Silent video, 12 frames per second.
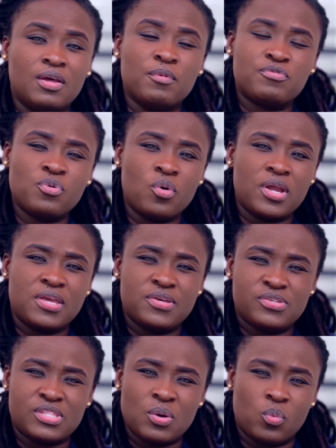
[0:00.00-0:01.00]
Number four
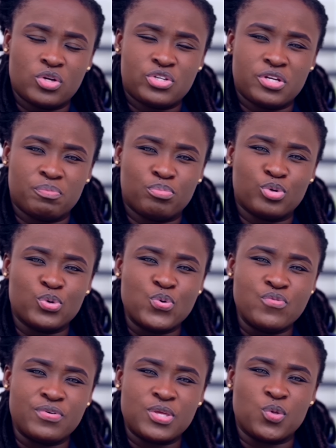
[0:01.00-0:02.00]
is they want you to
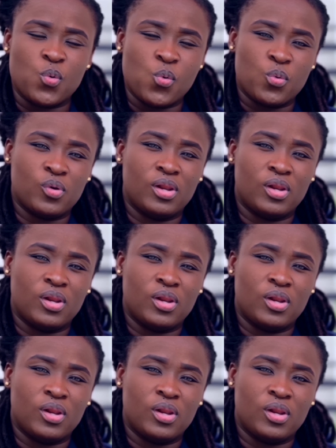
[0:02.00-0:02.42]
prove your